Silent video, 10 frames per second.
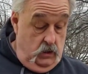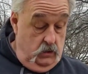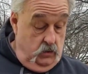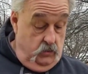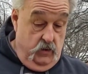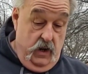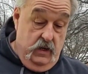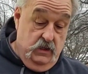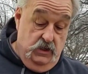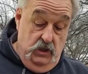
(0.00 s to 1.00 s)
So they're
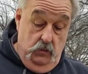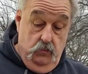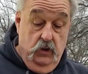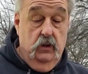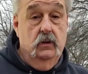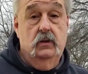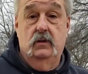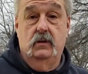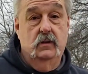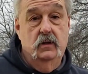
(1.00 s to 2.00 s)
not cheap, but
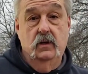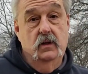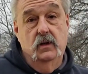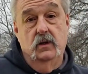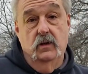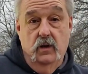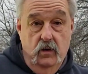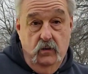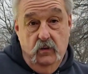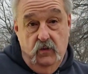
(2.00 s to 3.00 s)
you
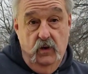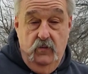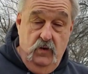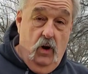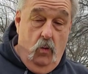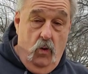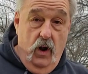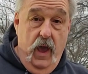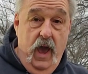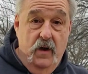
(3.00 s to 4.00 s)
know, if you, if you don't
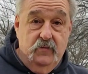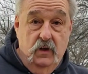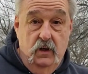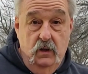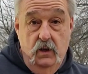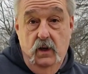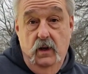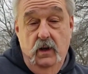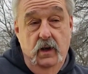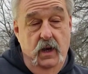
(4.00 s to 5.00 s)
want to have to,
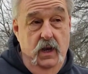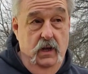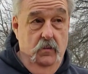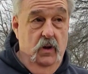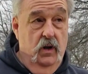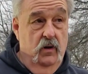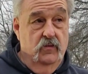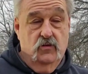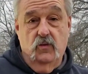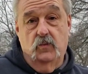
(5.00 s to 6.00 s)
in the middle
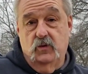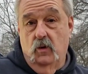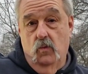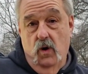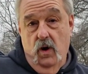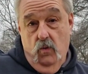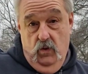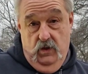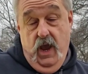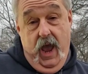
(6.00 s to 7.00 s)
of a trip somewhere,
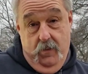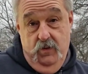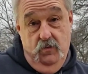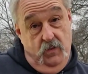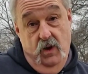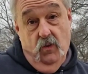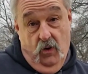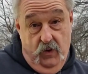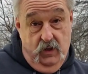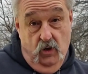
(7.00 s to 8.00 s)
which happened to me when
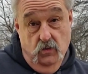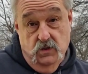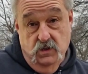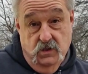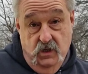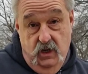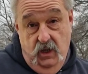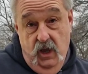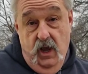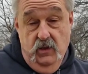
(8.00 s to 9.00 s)
I went to Ocean
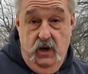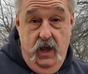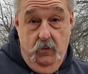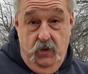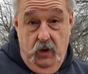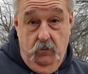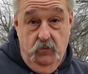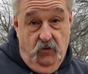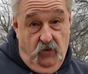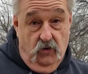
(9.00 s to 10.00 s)
City, the damn
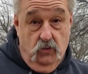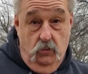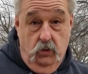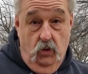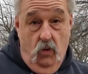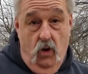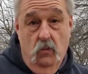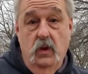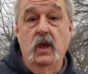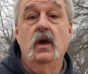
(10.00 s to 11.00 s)
thing, the first one blew
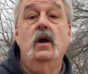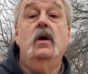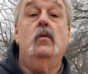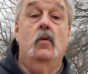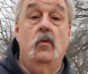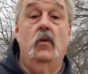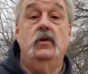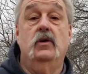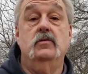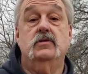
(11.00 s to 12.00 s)
on me when we
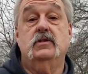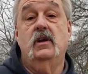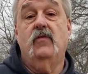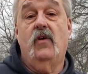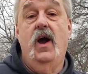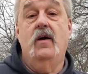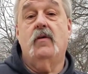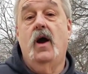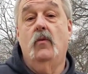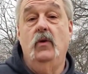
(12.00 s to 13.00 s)
went to Ocean City for Hot
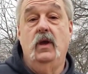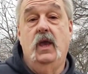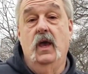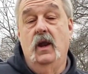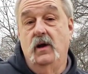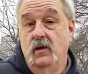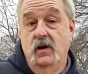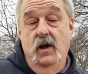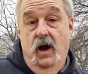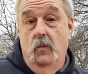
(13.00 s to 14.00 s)
Ride weekend.
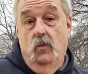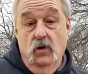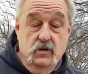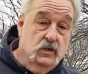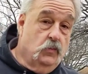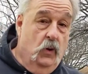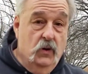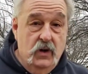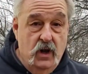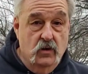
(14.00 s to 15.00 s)
Um, we we're just
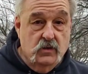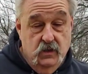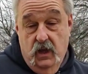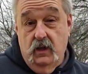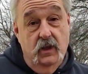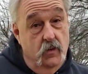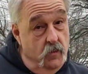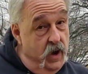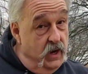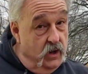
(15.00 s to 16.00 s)
pulling into Ocean. Luckily, we
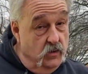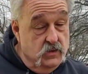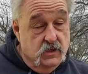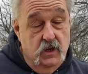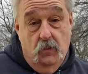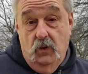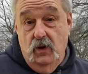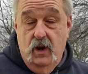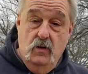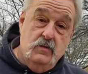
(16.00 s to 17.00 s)
made it to Ocean City.
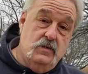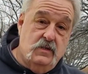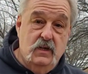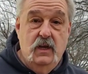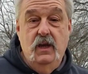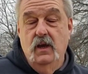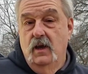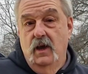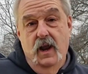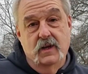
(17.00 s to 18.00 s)
Pulling into Ocean City,
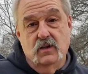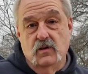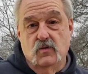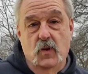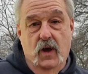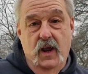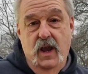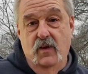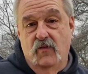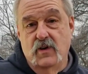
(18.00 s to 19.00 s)
and I start smelling
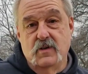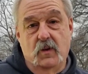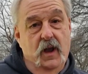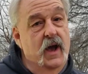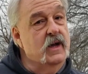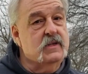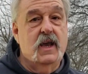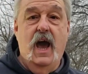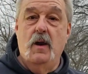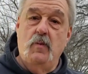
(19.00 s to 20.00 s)
antifreeze. I'm like, it's
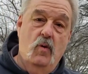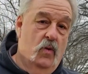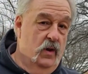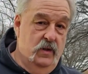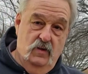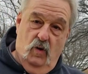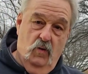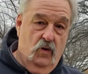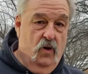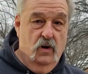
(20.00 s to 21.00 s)
got to be one of these
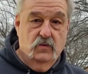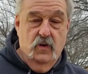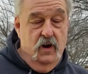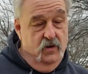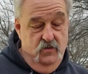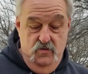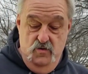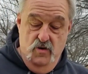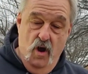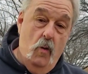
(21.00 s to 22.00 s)
older cars around here.
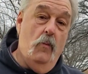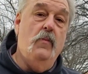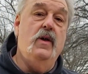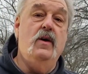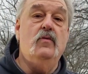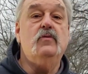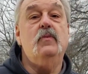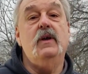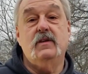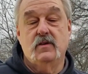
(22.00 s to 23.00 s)
Nope, it was
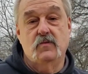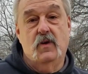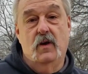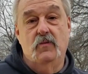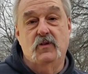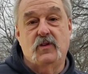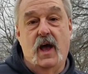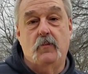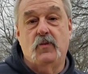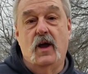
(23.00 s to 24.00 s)
me. As soon as we come to the
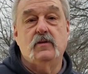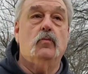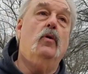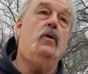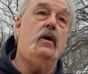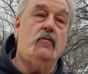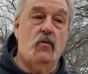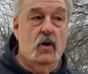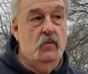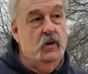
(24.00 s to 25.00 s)
stop sign, smoke
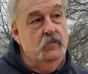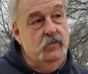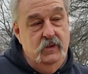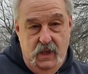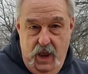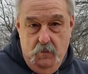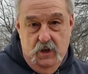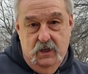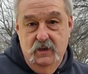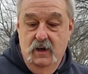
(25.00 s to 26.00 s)
everywhere. I'm like, damn it.